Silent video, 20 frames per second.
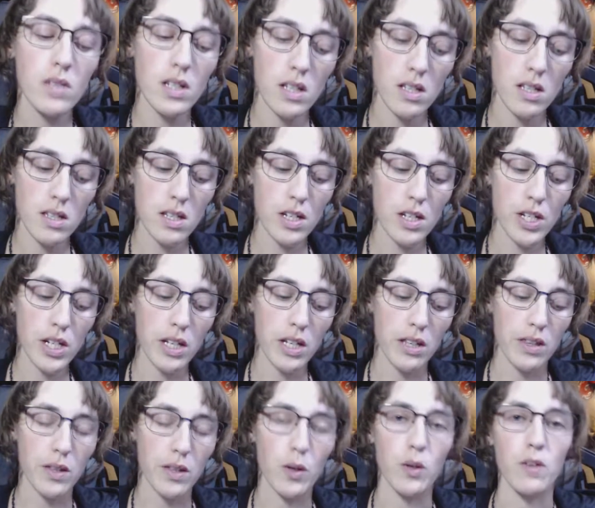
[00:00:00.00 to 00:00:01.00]

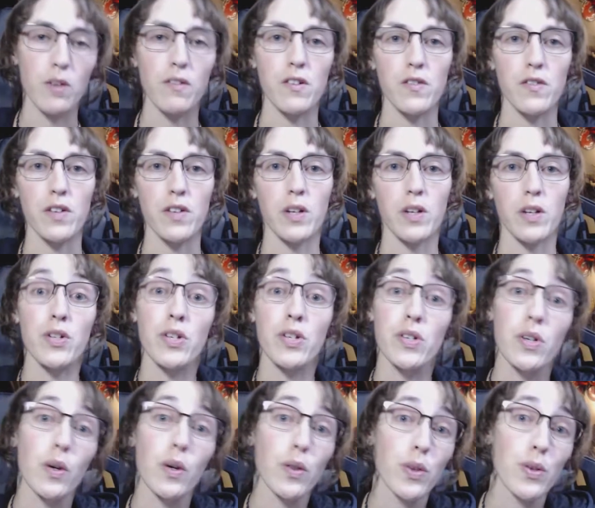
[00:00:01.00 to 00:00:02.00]
essentially the goal of this video is just
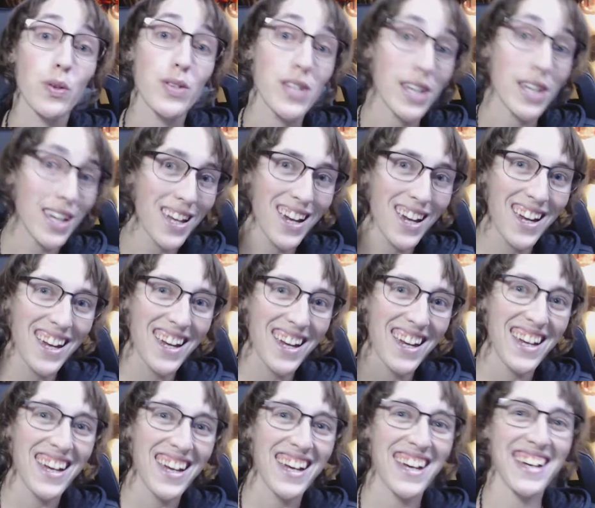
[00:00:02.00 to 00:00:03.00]
to go through and say,
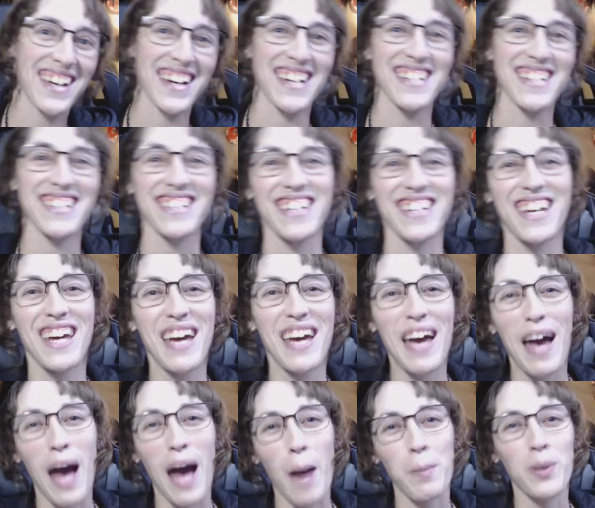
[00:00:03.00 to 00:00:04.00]
hey guys,
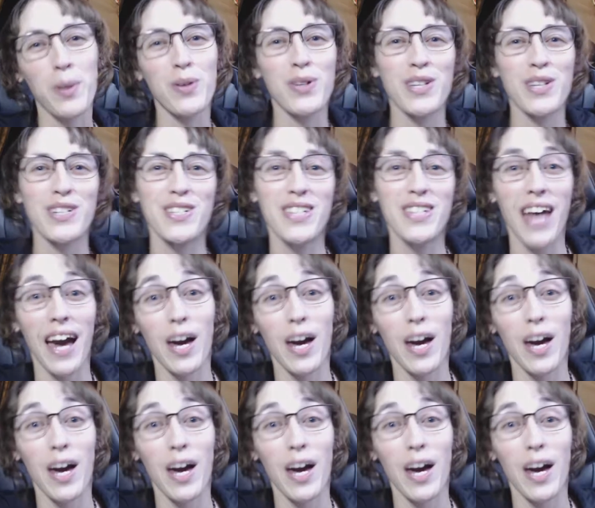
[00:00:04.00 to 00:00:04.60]
Happy New Year's.